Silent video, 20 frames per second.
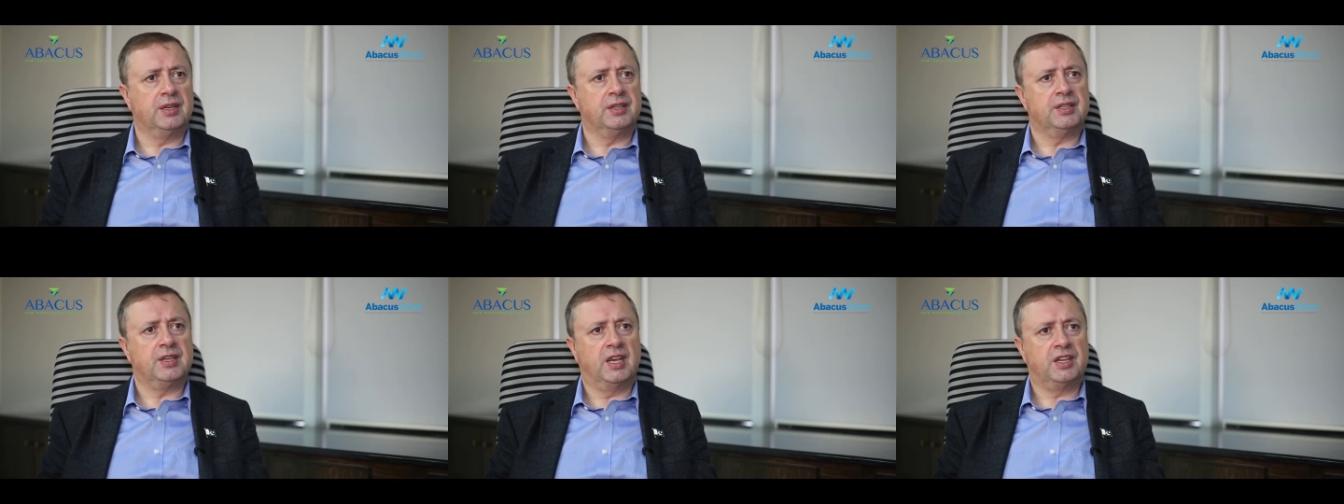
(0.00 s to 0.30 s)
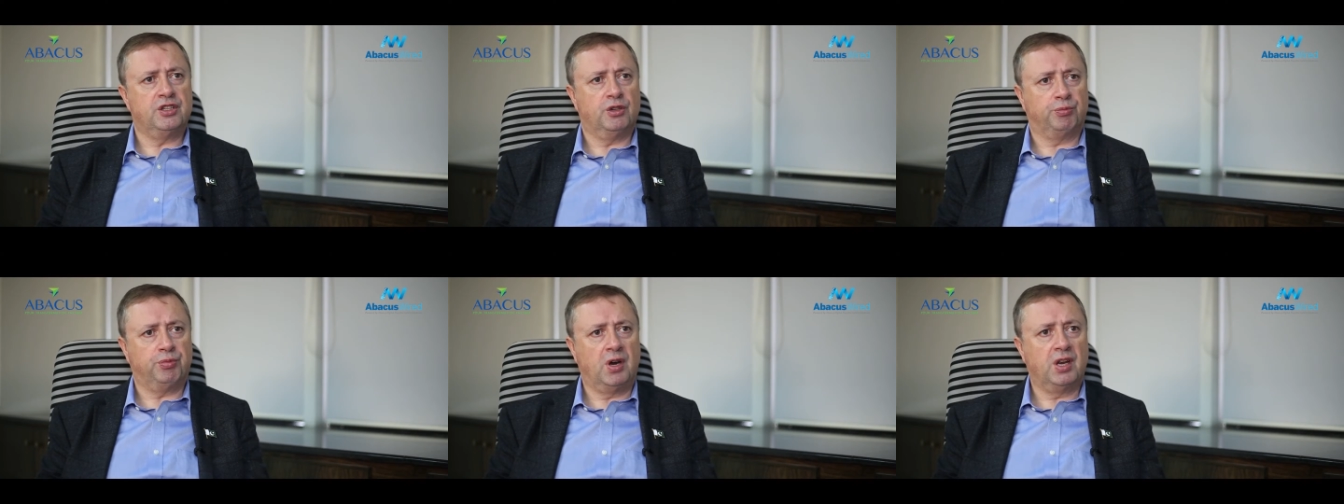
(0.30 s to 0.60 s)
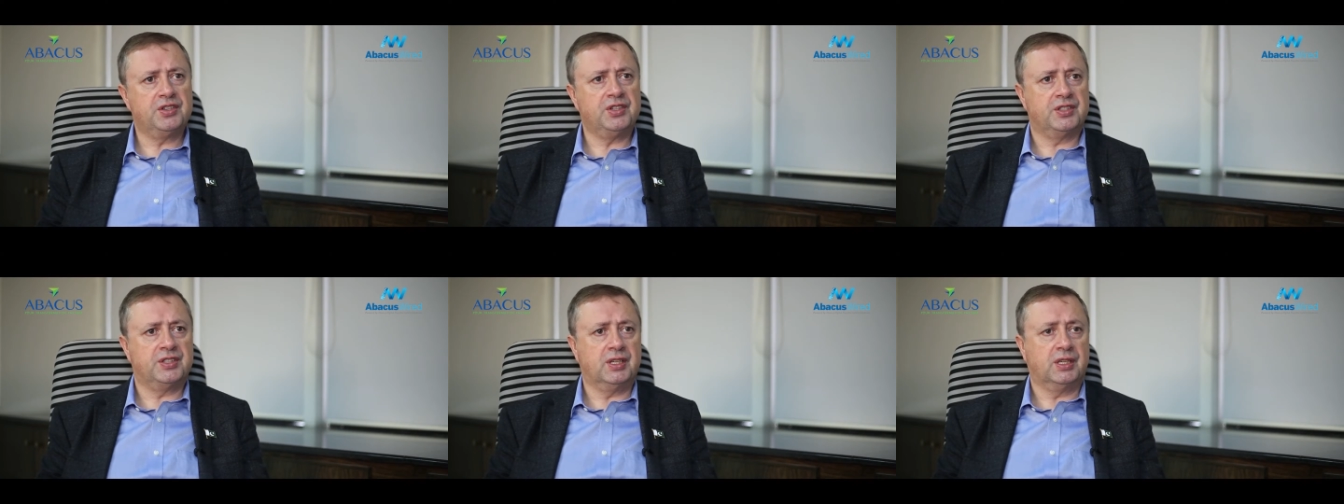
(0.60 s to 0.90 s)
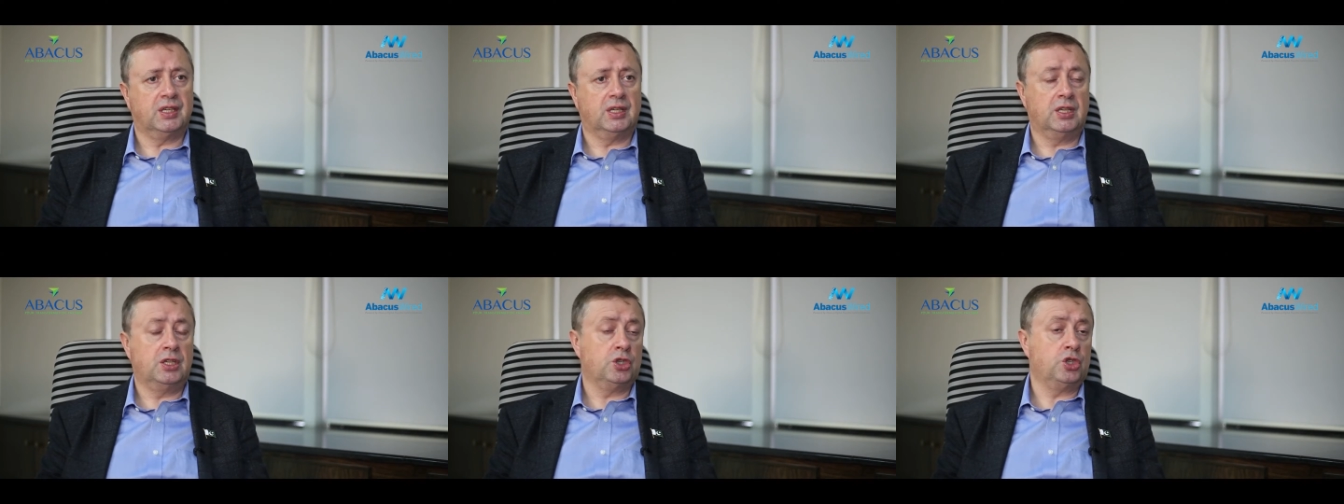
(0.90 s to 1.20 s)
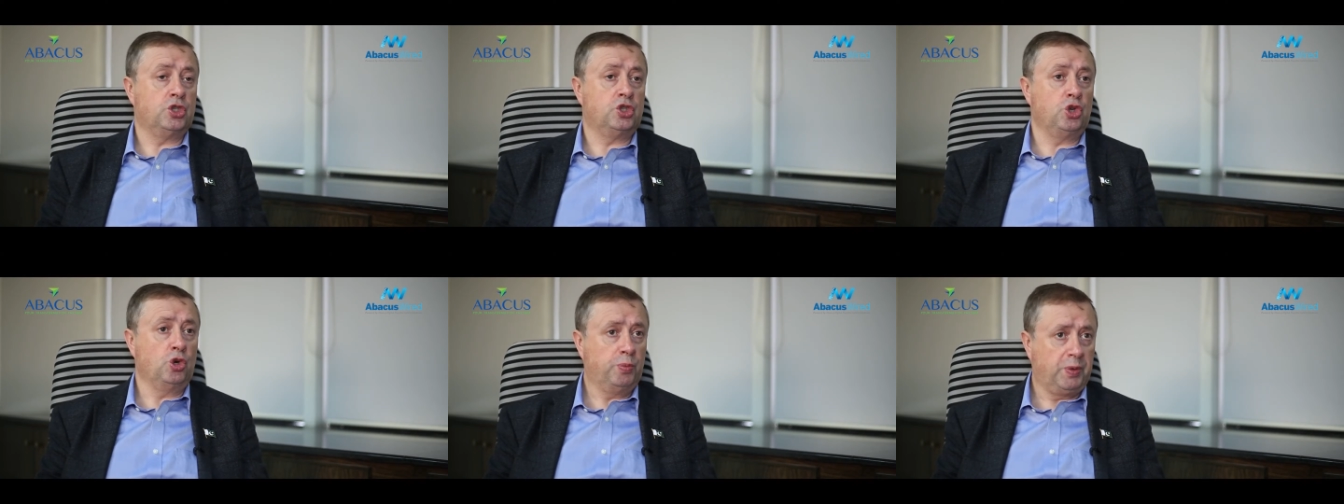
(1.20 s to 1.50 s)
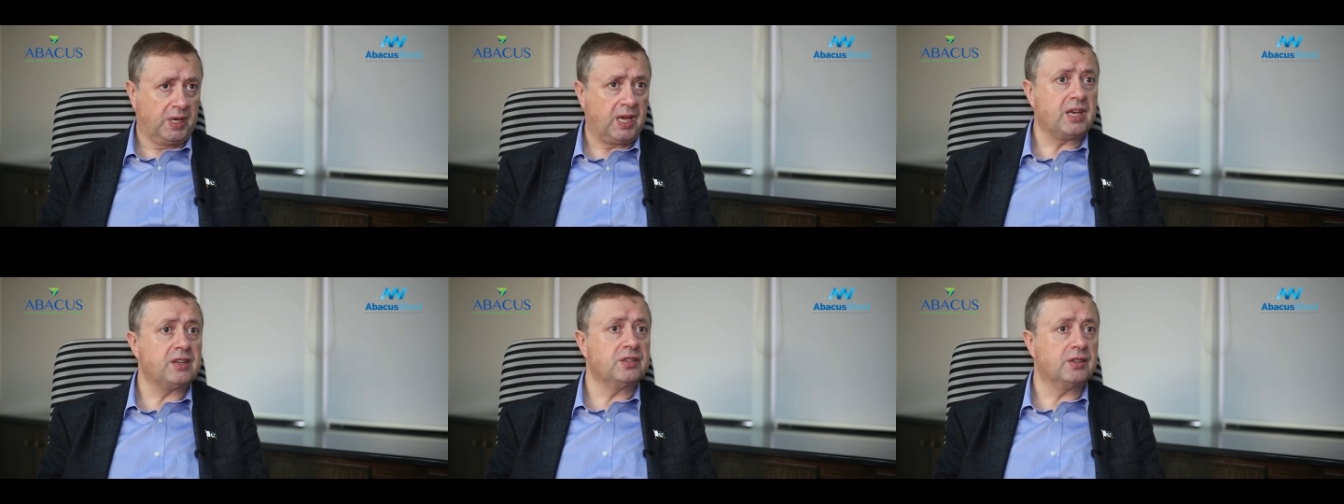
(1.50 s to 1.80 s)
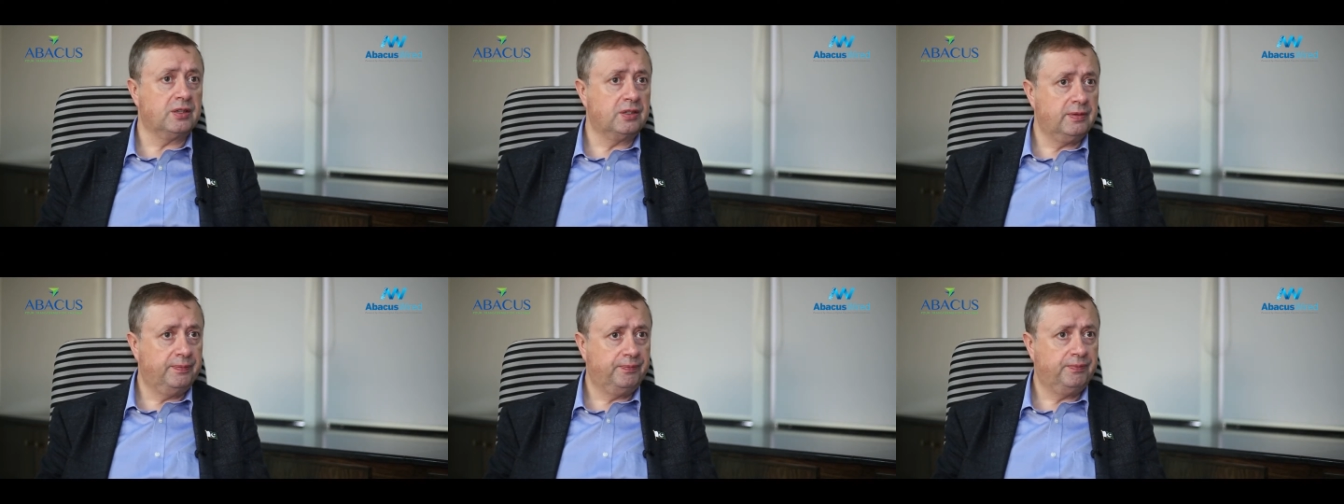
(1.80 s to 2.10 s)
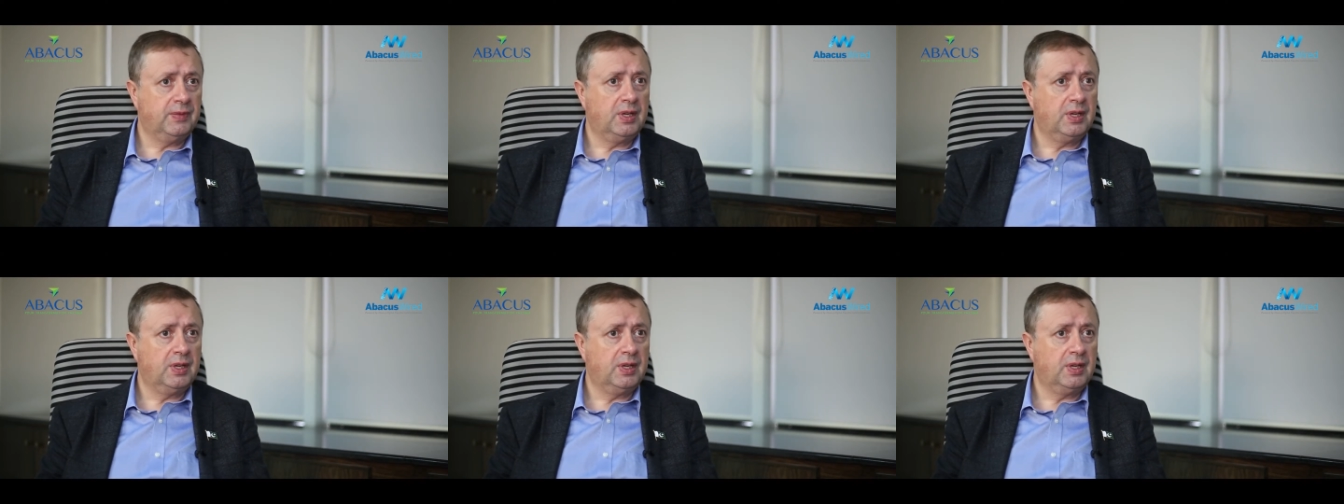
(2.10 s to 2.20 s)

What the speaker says: and data processing is duplicated.